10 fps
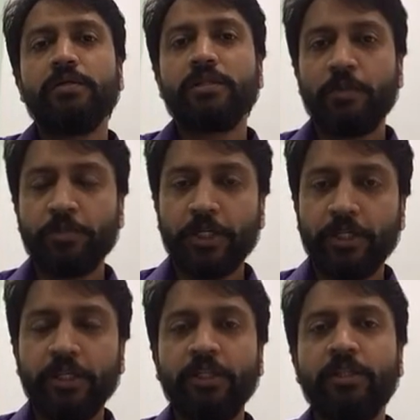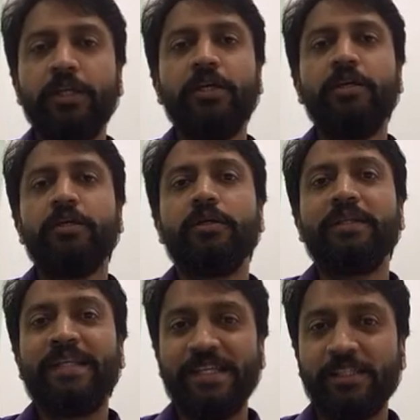subjecting the
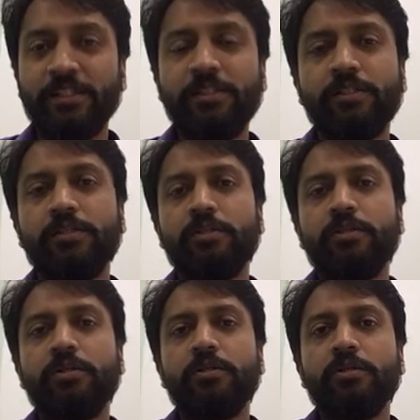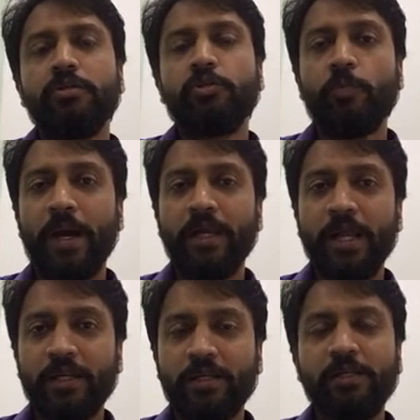testis to
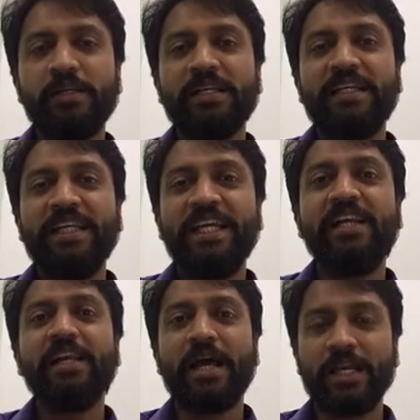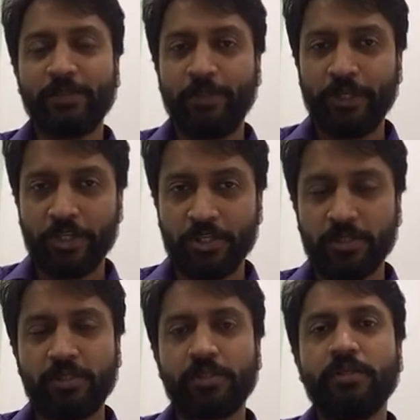bilateral needle
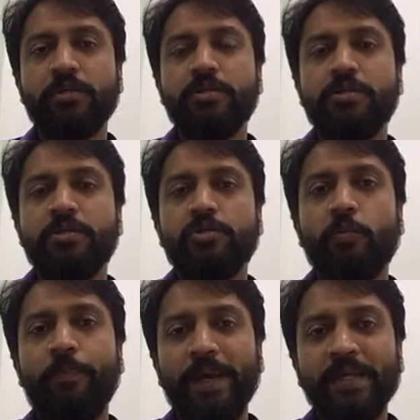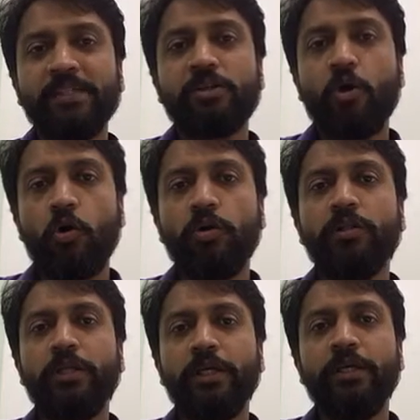aspirations. So based
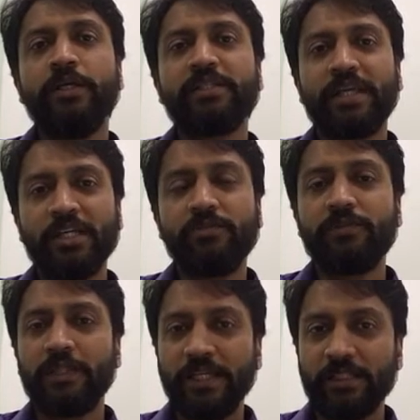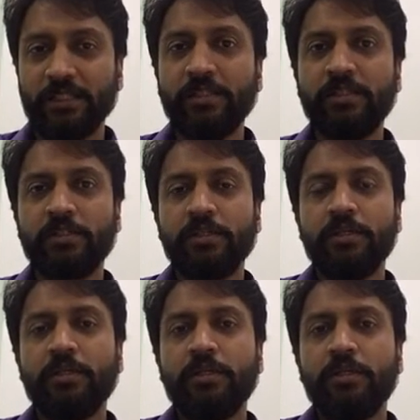on the size of the testis,
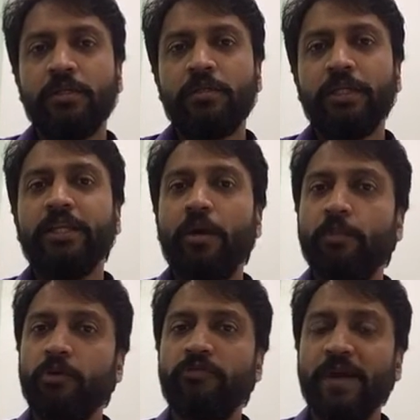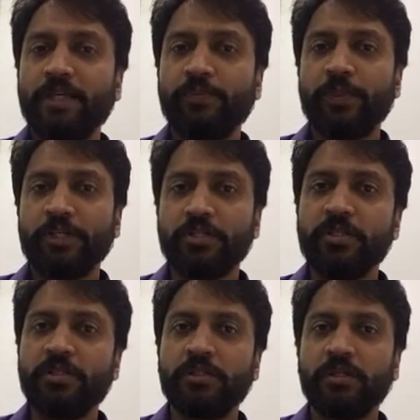the number of
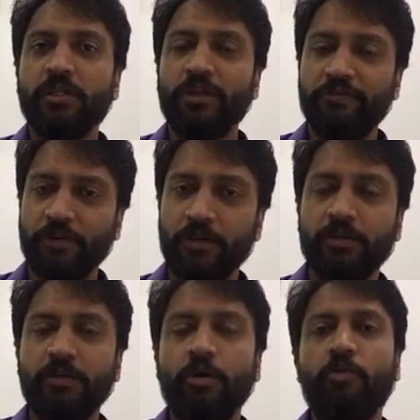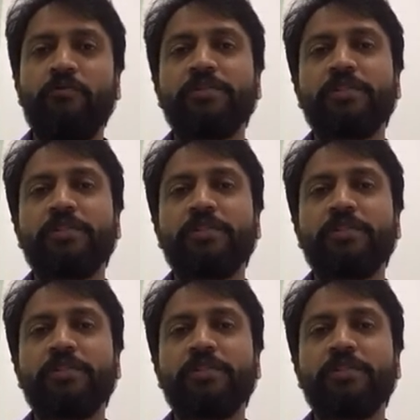aspirations differ. Now if